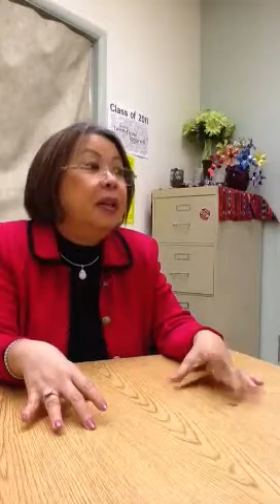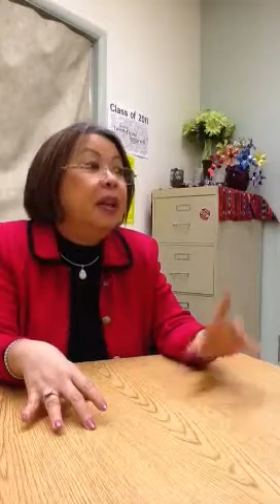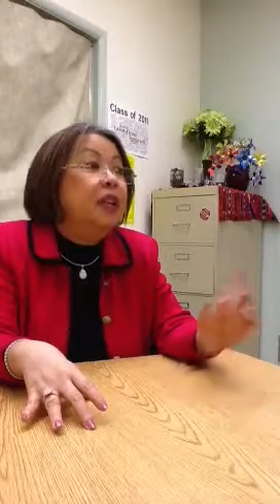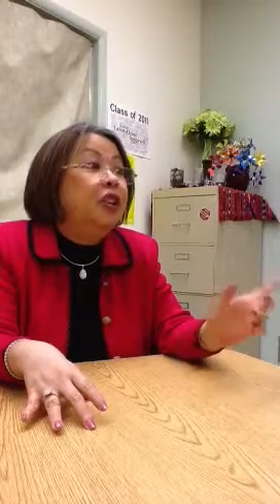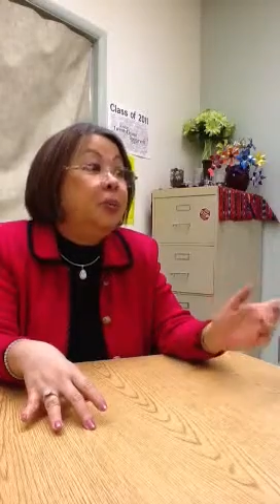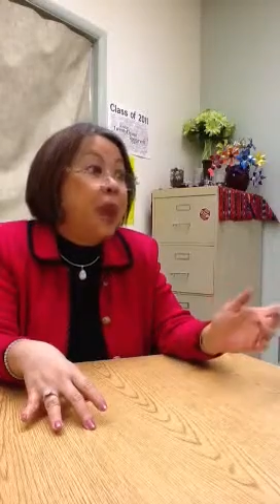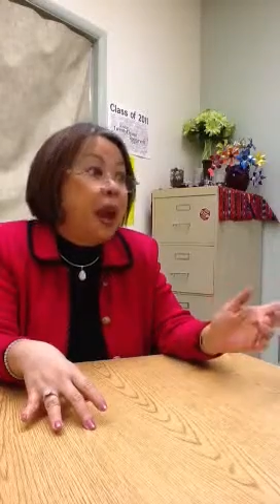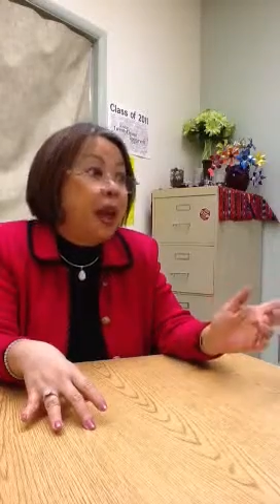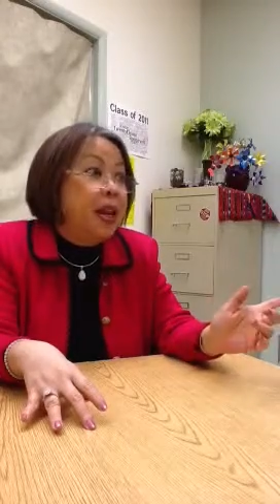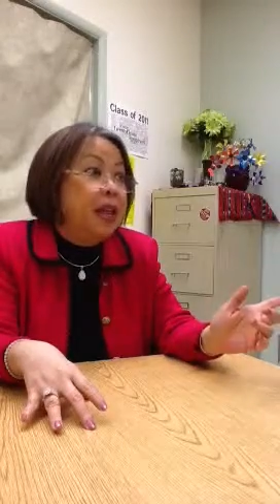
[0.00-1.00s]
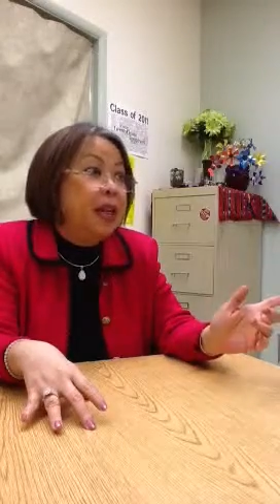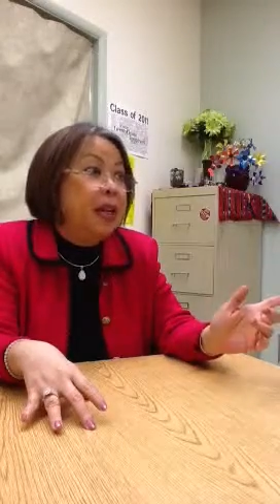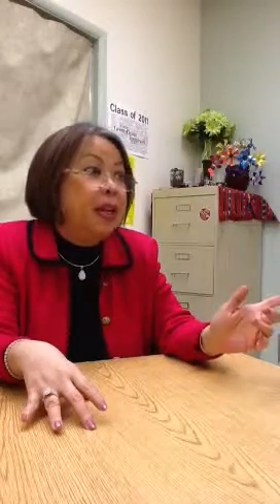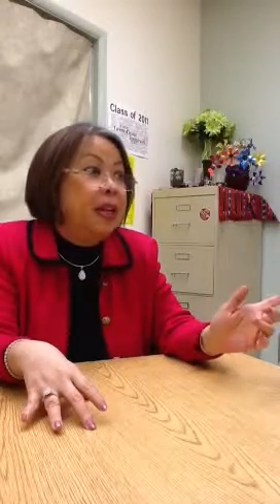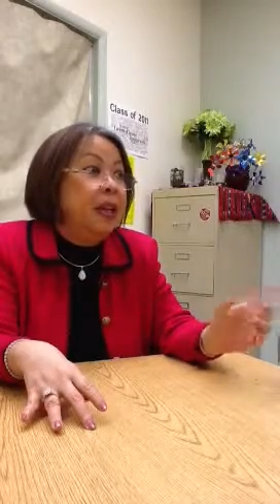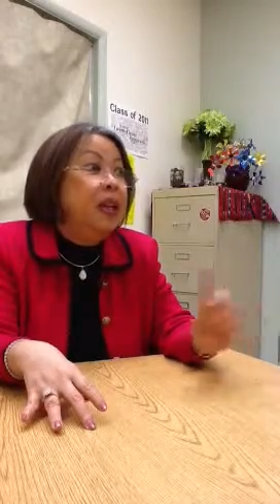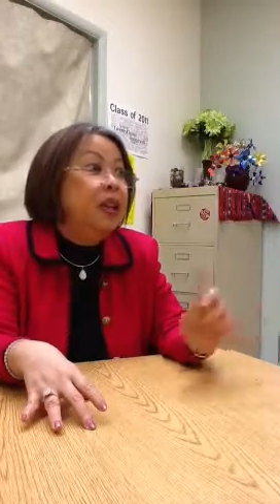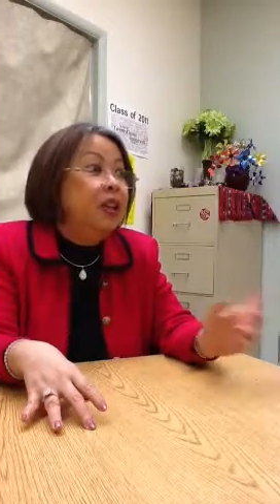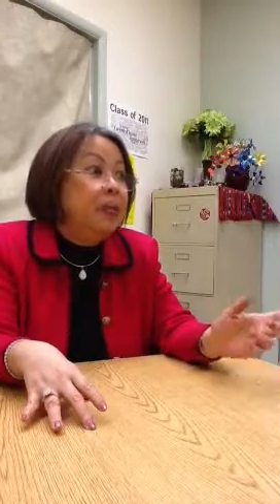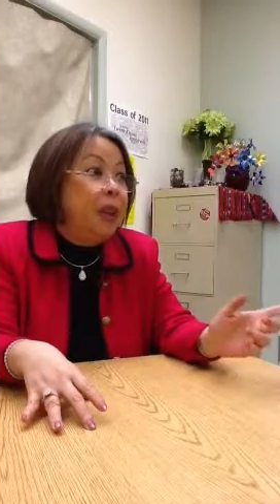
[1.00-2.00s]
in Japan,
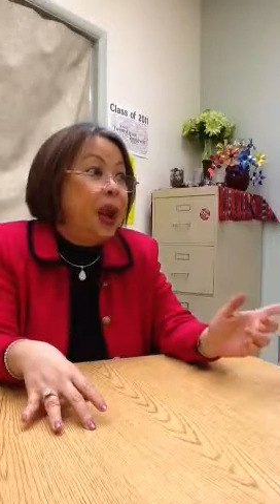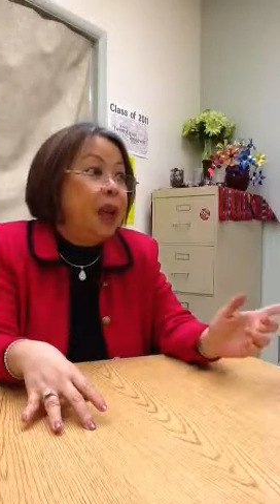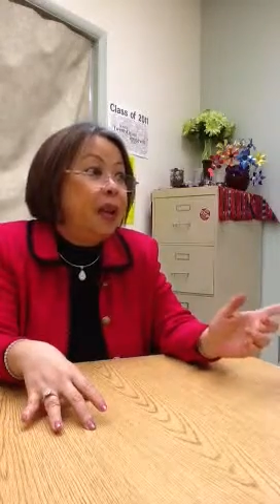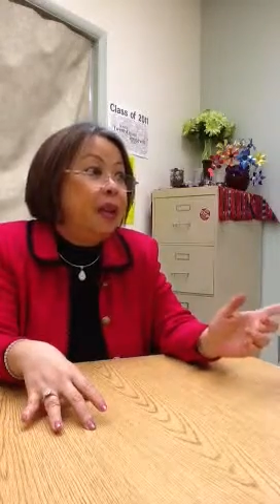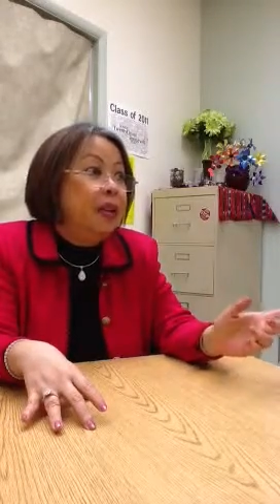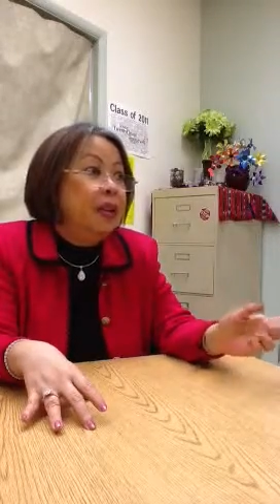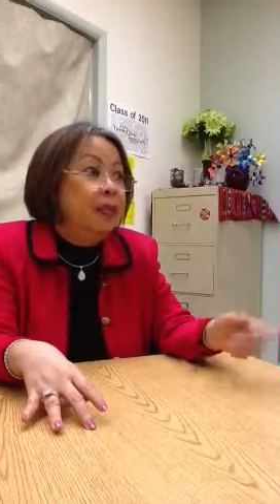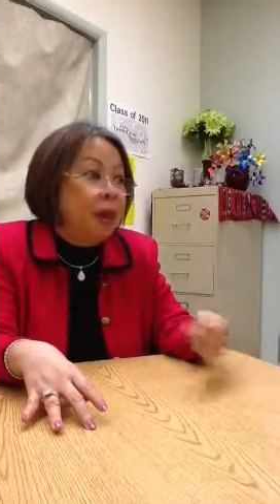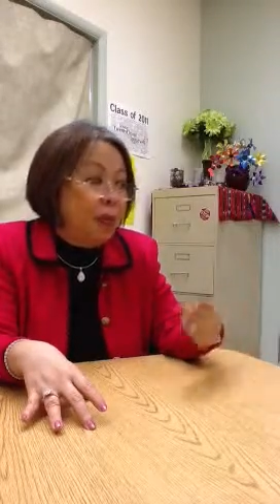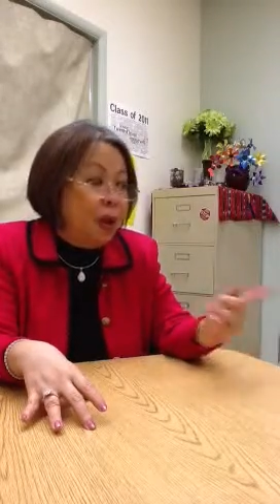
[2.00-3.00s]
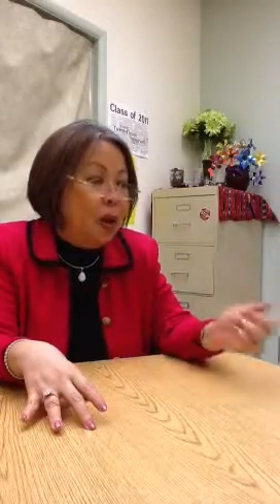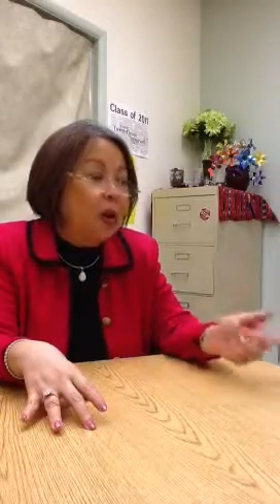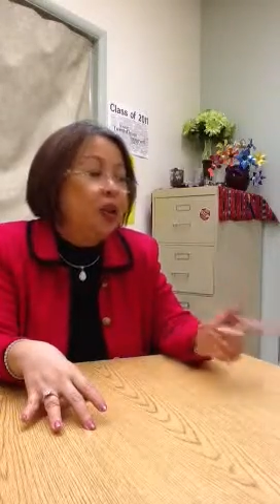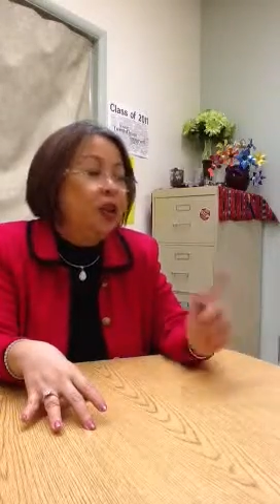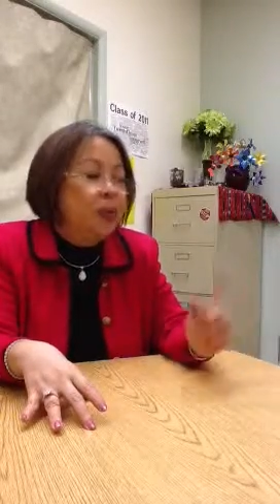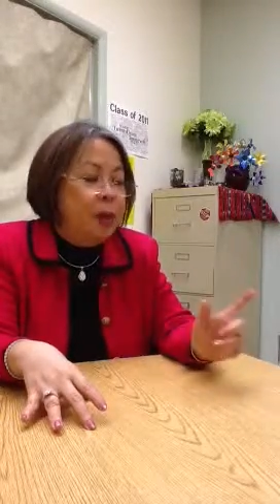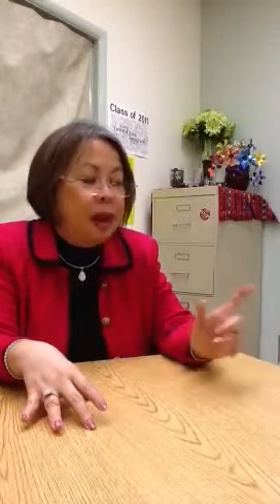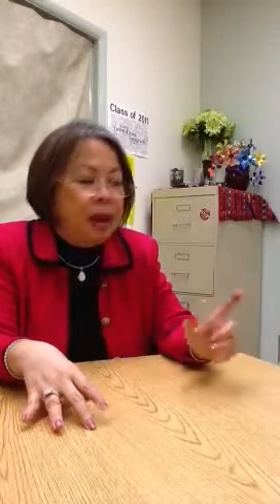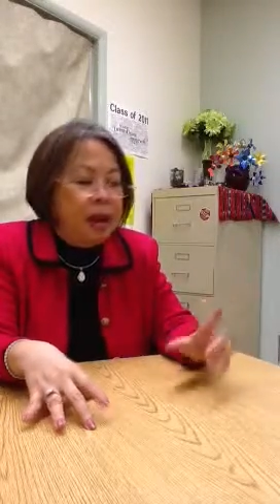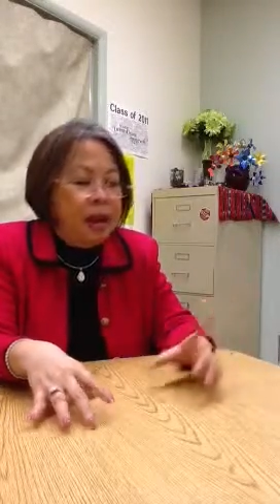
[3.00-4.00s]
near Japan, that belonged to
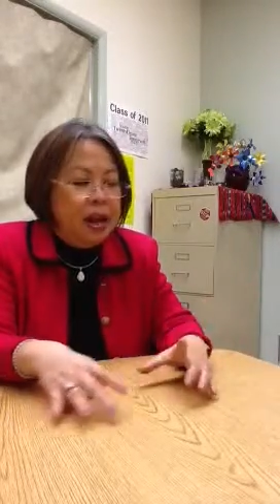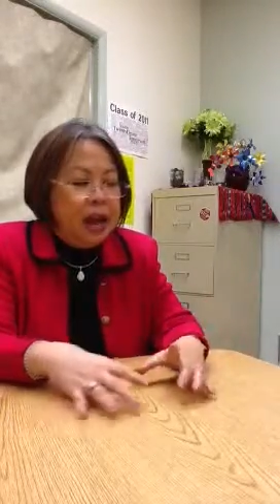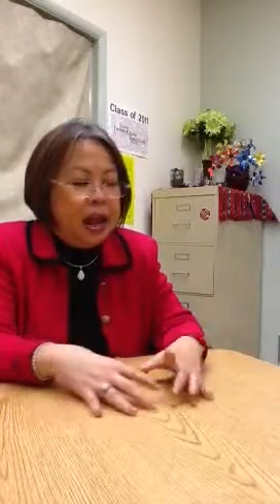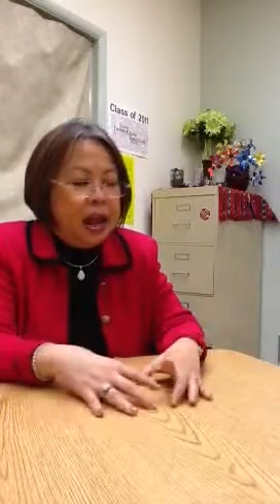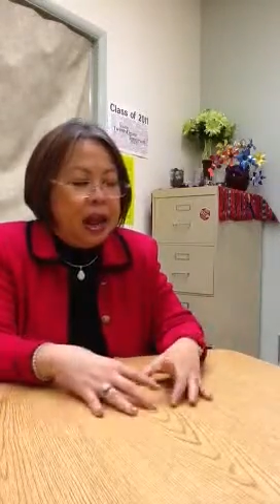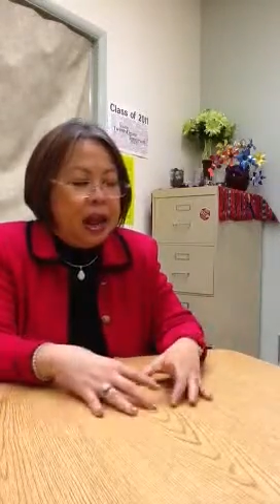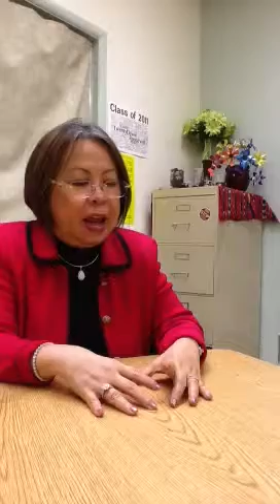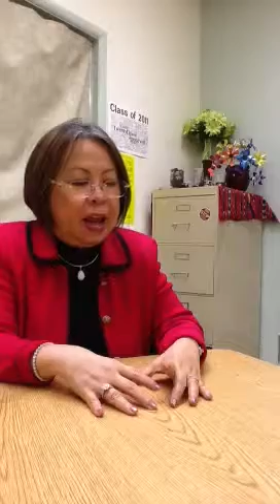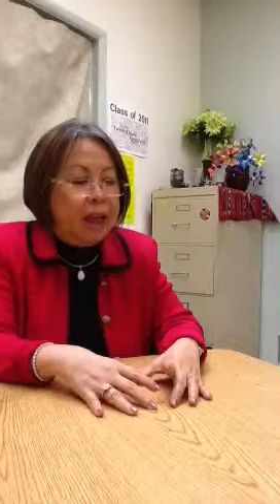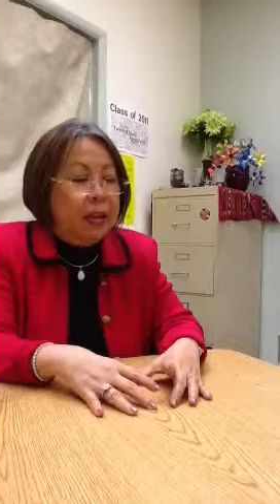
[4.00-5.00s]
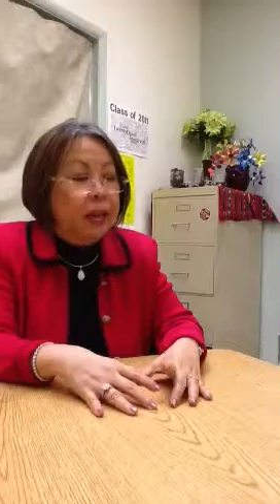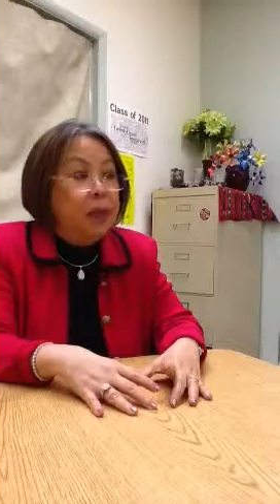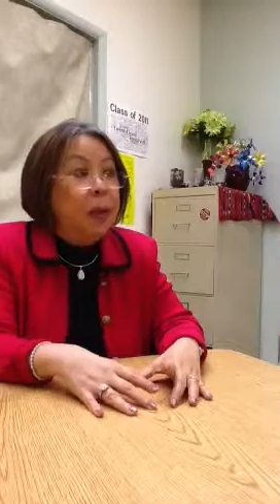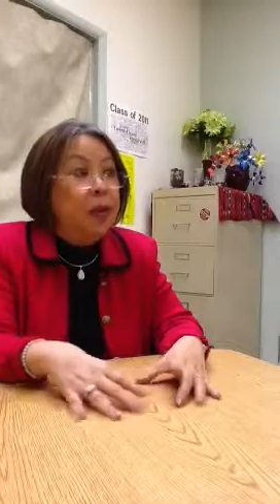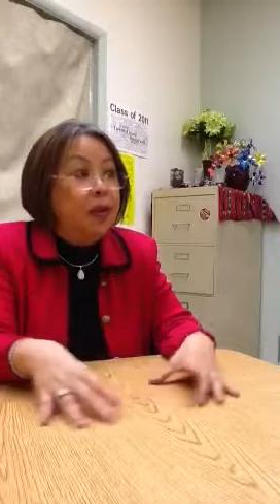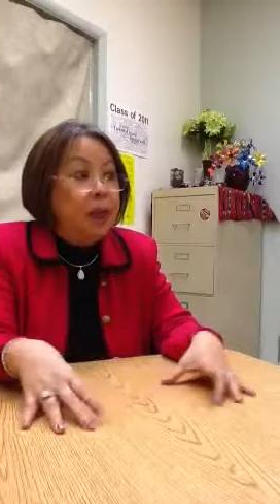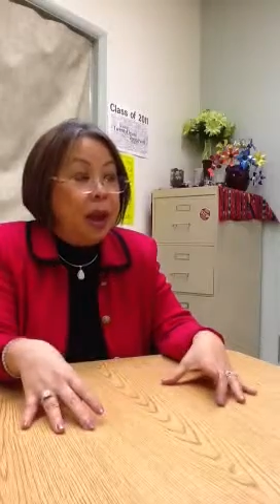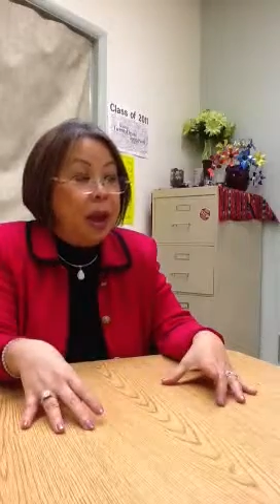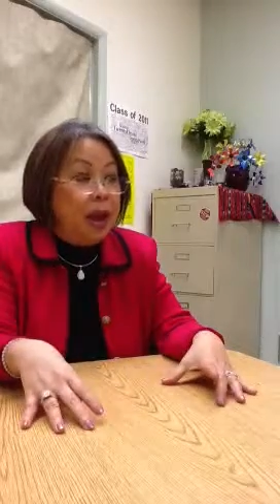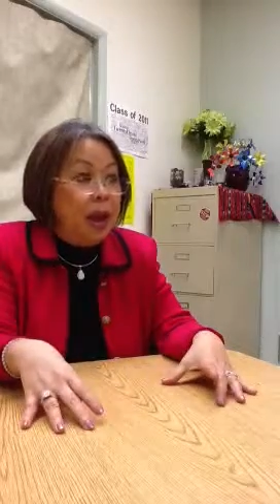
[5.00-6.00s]
Japan. And some of them
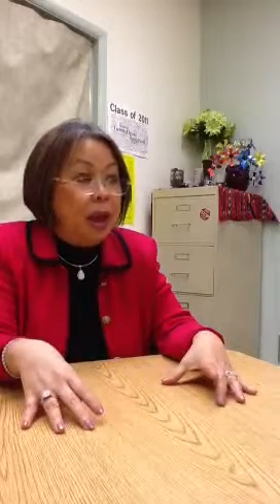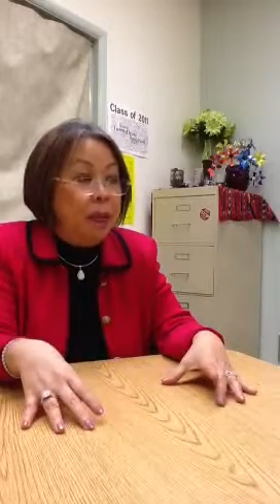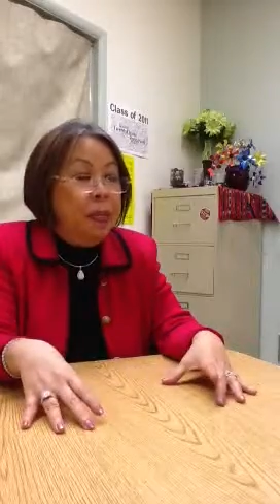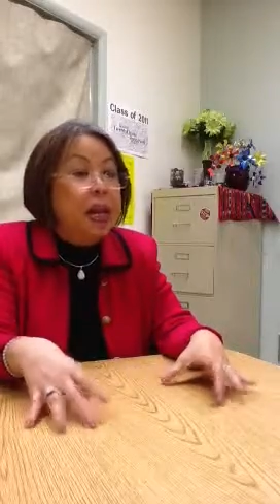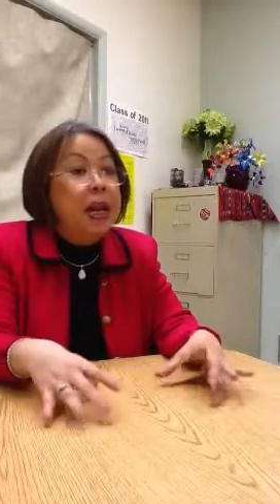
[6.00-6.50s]
ended up